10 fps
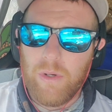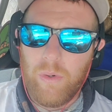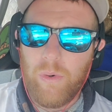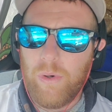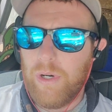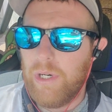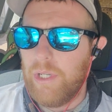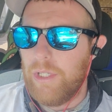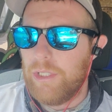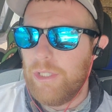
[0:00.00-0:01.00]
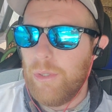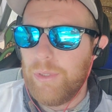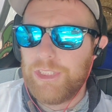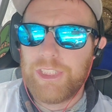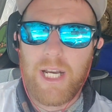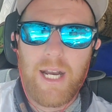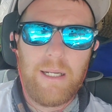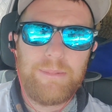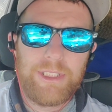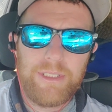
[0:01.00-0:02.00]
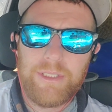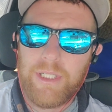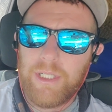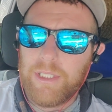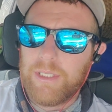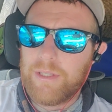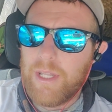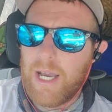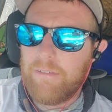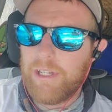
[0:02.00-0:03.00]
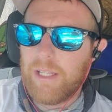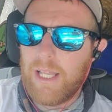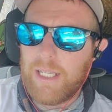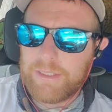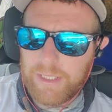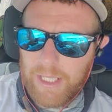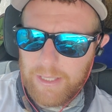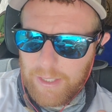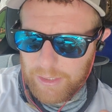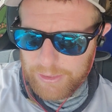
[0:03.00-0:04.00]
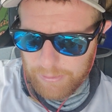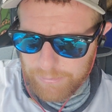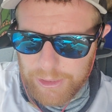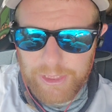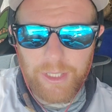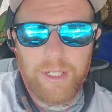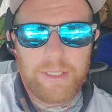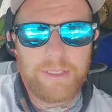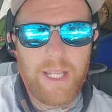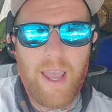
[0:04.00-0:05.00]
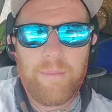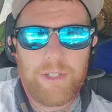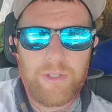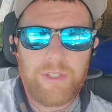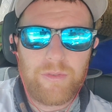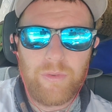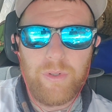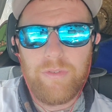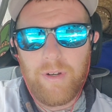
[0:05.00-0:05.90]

or doing jobs and not realizing that there's some serious damage on this roof.